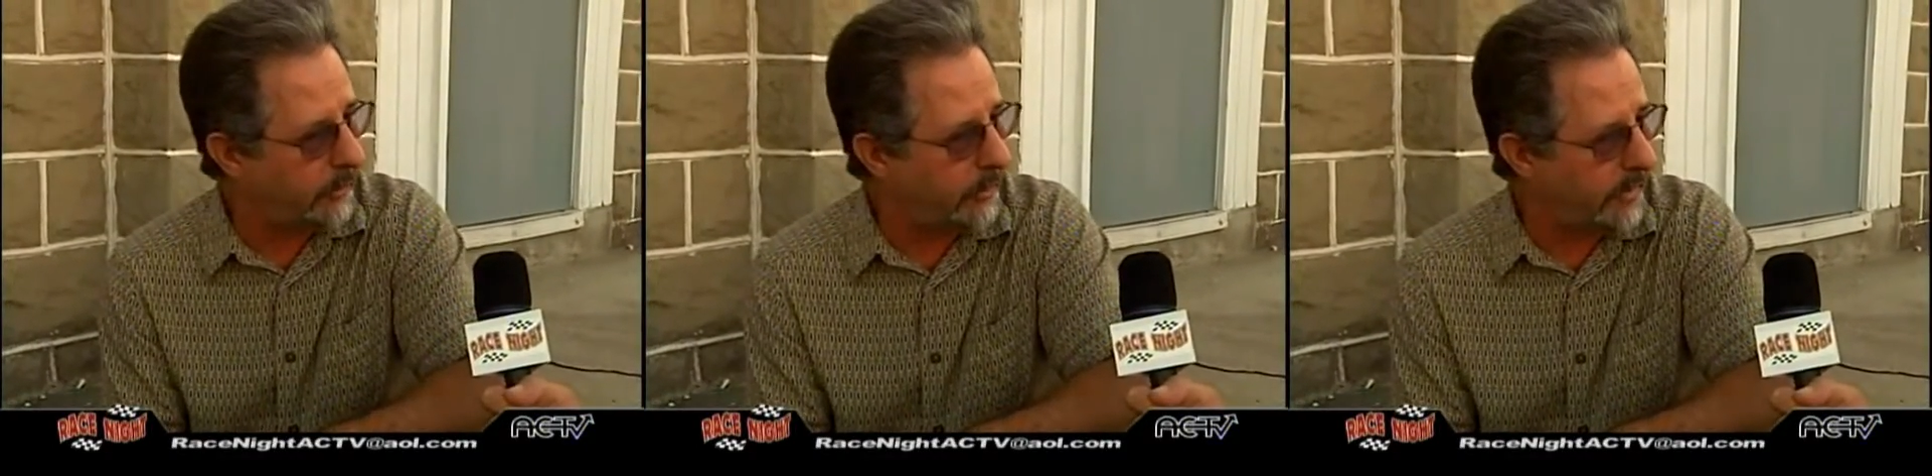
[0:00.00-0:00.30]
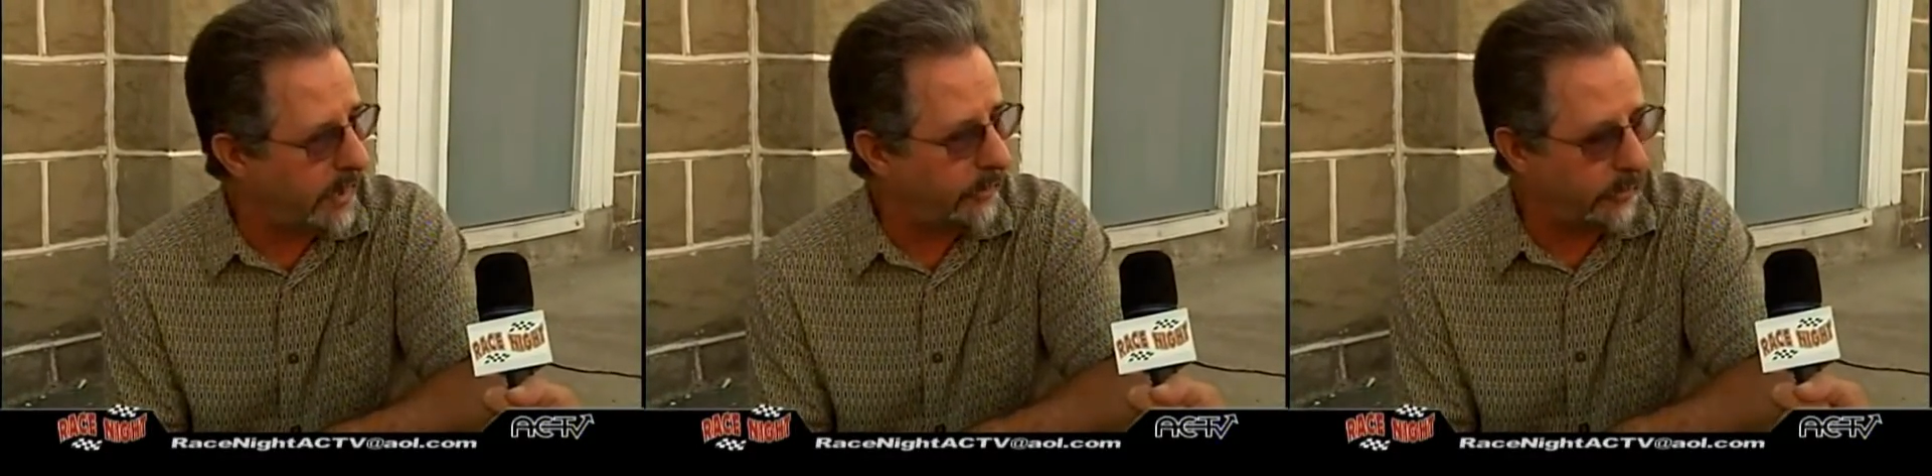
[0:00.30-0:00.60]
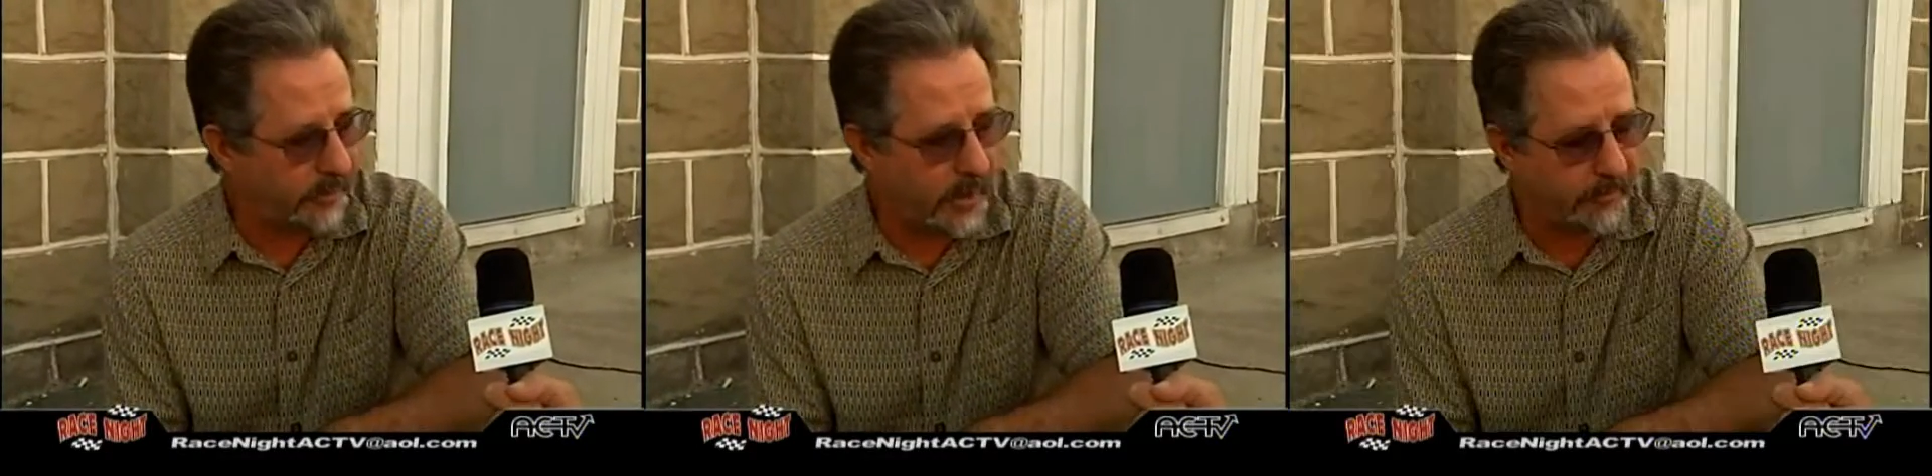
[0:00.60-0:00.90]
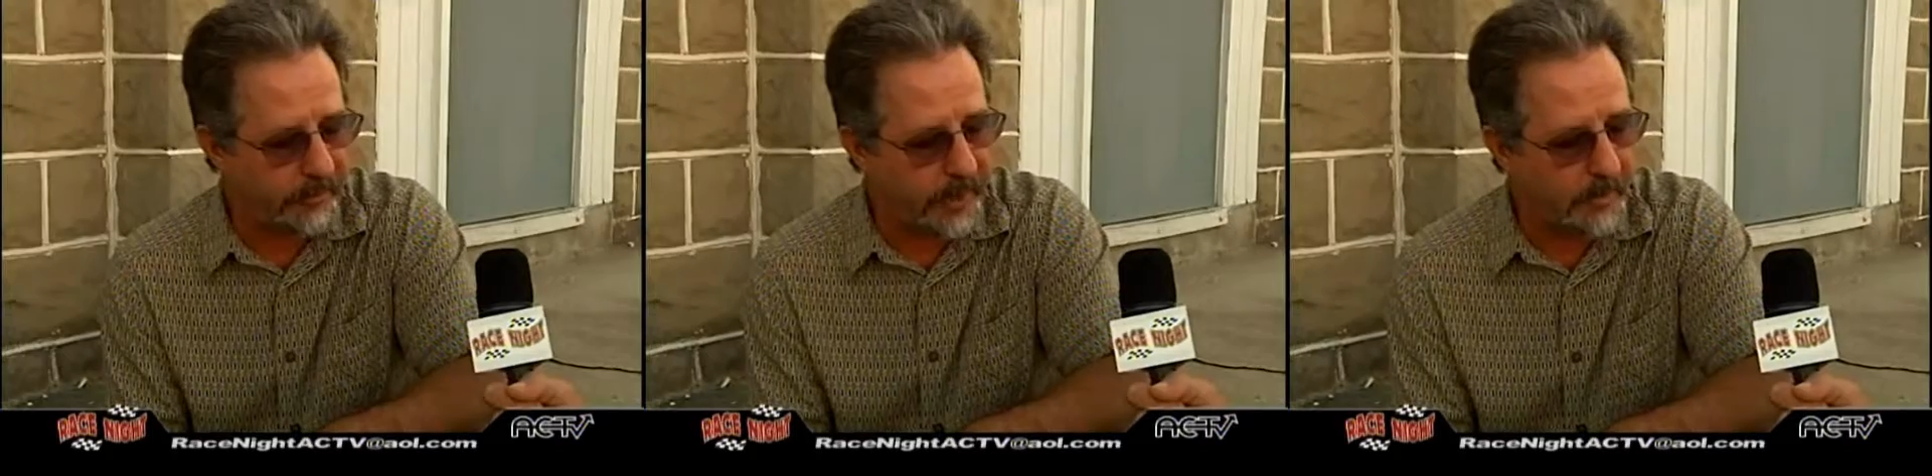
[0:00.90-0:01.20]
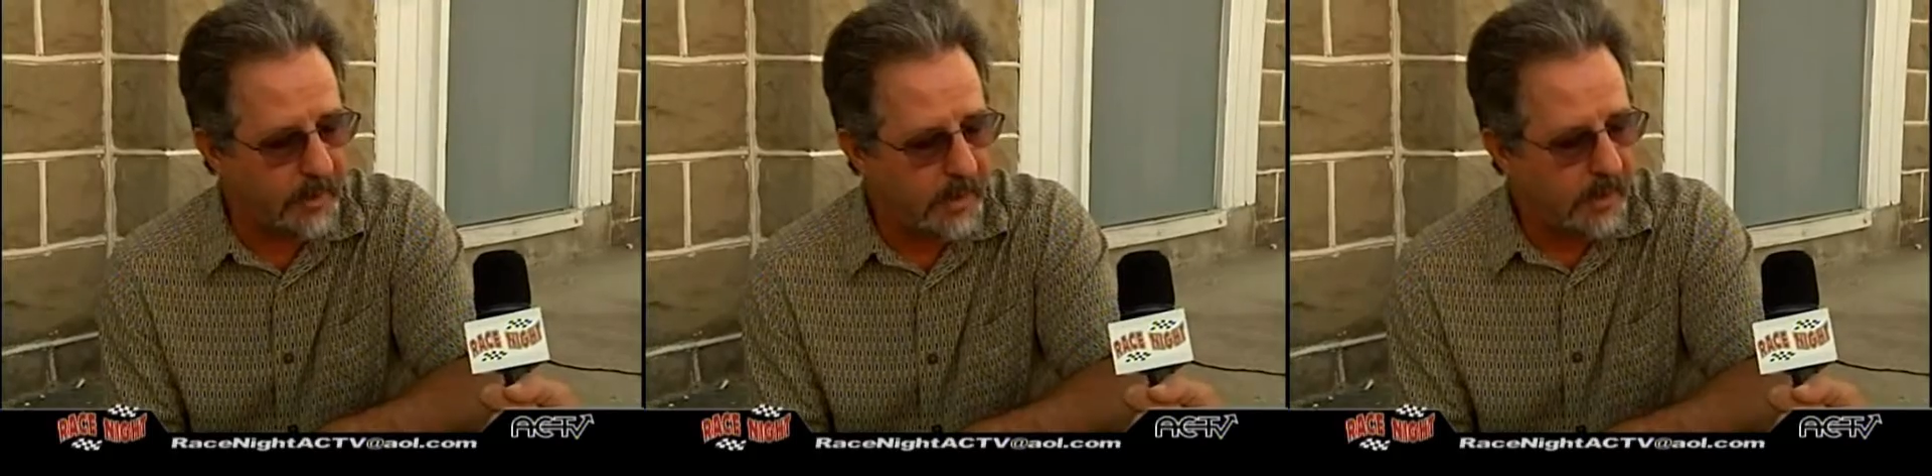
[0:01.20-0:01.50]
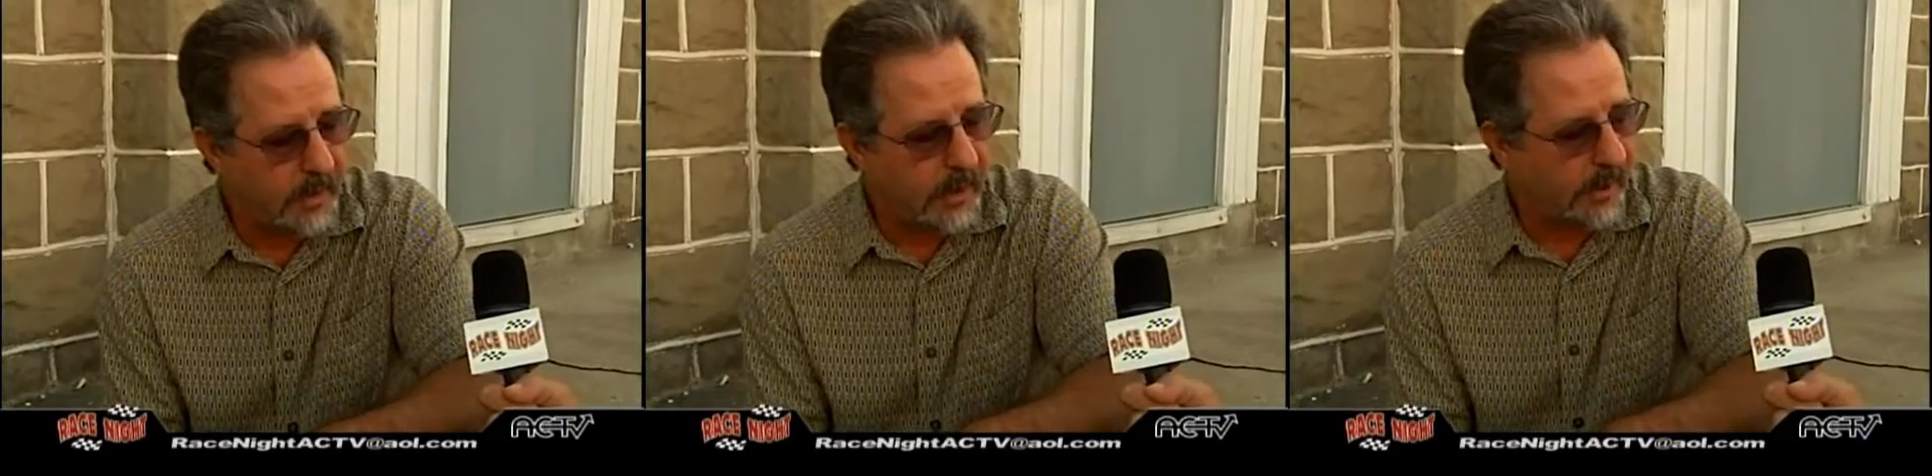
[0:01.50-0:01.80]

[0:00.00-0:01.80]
the early 2000 time frame,